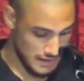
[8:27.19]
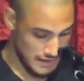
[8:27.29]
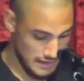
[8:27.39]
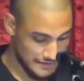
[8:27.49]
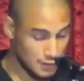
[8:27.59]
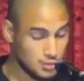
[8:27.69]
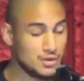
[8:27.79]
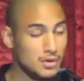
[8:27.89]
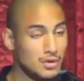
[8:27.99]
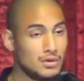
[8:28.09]
and they would
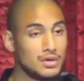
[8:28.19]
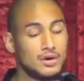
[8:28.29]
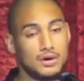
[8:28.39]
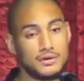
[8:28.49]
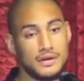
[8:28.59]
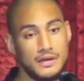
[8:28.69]
call on God